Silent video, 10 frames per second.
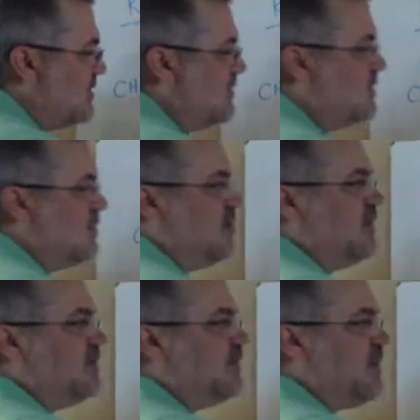is going to be
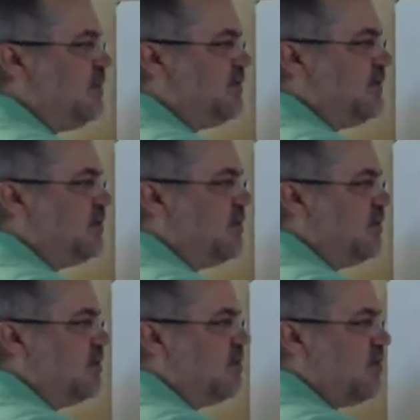
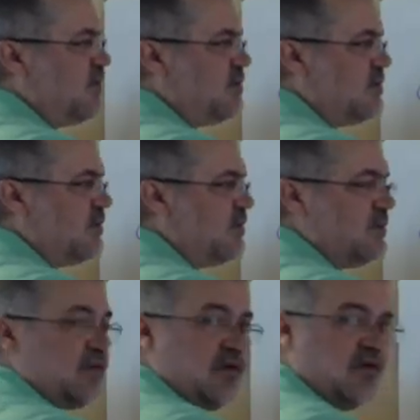substituted with
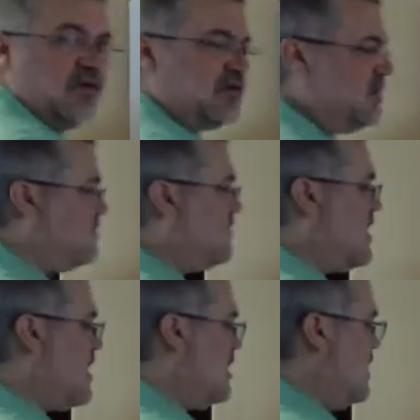the
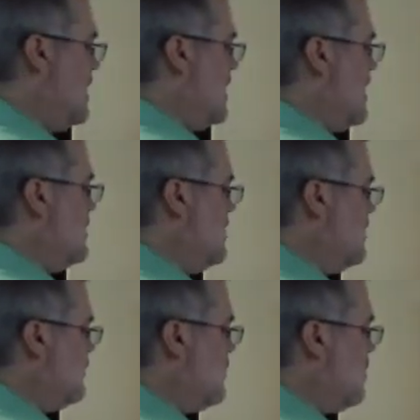nucleophile, and
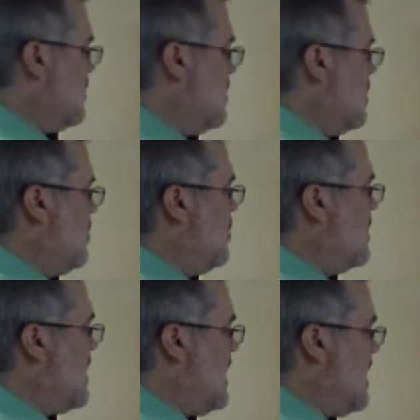therefore when
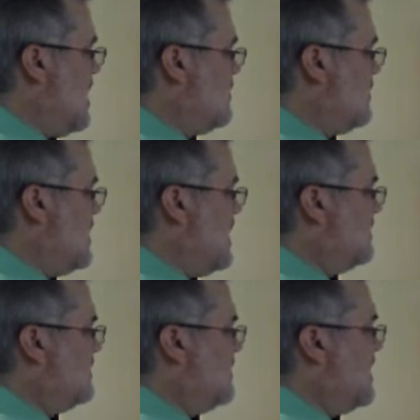I have an
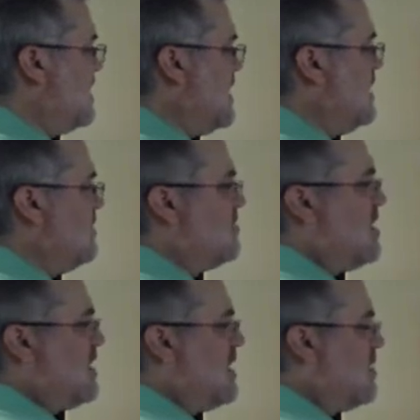acid
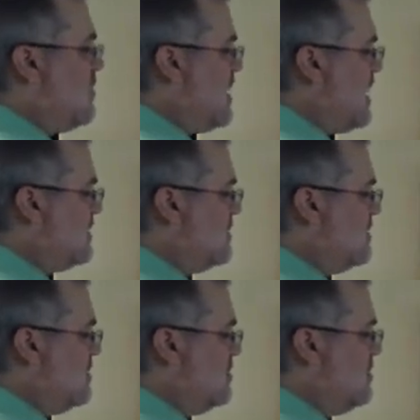anhydride and I react
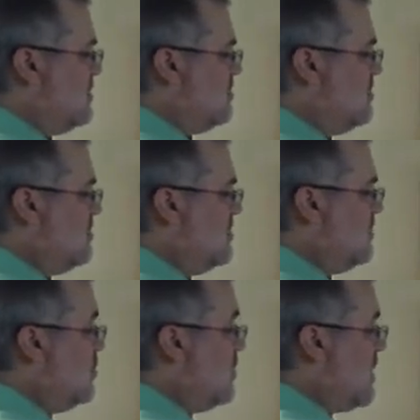it with
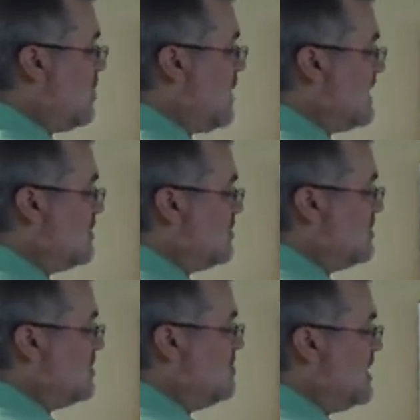
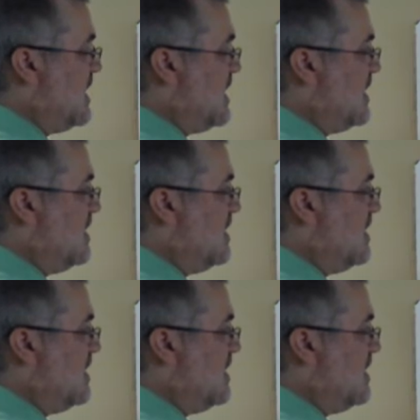an amine,